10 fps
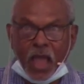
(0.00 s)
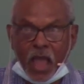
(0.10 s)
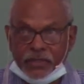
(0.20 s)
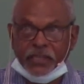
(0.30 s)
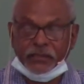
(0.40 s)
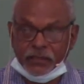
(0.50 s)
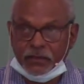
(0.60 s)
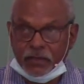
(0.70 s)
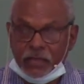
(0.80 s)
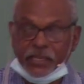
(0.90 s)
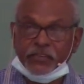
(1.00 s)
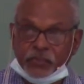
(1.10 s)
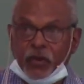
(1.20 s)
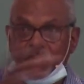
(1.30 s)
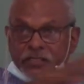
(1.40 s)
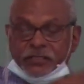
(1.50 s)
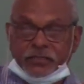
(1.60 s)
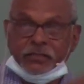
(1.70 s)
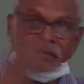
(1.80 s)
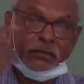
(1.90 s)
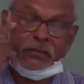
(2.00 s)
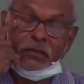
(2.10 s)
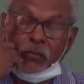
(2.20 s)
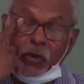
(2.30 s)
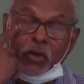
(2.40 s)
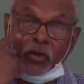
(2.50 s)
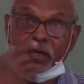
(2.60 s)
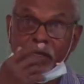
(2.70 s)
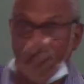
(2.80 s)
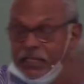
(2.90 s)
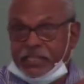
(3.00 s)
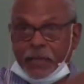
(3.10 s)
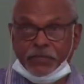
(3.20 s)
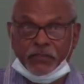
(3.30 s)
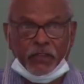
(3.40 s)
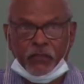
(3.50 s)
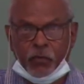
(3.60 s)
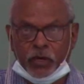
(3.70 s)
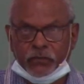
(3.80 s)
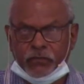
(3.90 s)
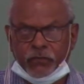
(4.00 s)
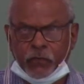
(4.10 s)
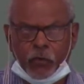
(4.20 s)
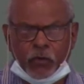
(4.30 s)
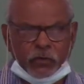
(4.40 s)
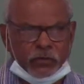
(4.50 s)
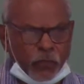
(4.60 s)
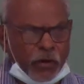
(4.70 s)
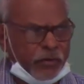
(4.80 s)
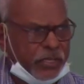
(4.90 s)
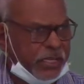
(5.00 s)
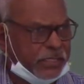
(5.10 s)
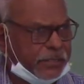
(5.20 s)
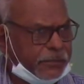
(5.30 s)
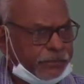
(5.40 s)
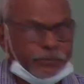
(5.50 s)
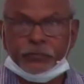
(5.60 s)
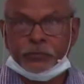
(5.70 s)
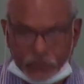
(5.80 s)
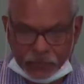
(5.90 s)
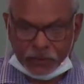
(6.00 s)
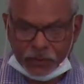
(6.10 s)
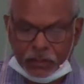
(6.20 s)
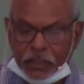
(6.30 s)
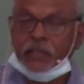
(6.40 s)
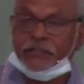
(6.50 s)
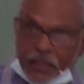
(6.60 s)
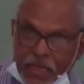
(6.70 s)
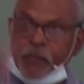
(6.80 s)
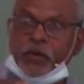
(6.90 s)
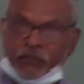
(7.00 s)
The Israelites were in captivity for what, 400 years? So they would have